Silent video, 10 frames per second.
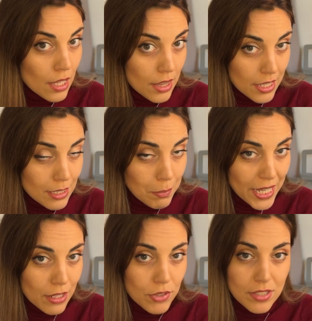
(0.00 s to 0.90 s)
This
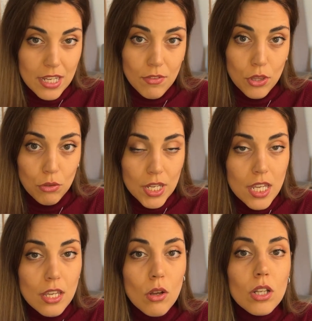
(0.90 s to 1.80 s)
play received
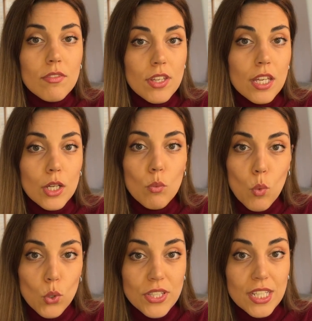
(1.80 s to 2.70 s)
3 Olivier
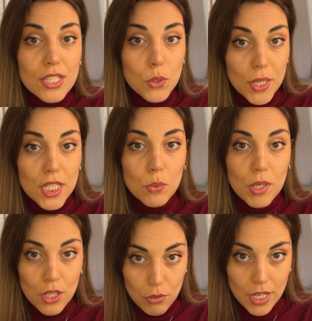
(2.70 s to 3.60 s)
Awards in
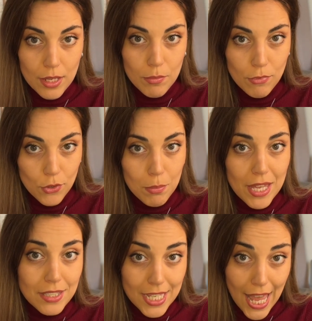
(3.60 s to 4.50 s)
2023 for the
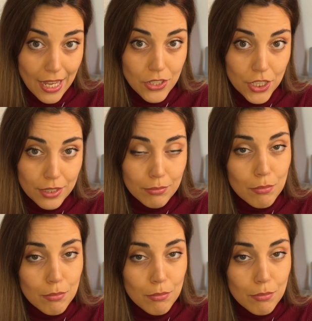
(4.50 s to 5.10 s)
Best Actor,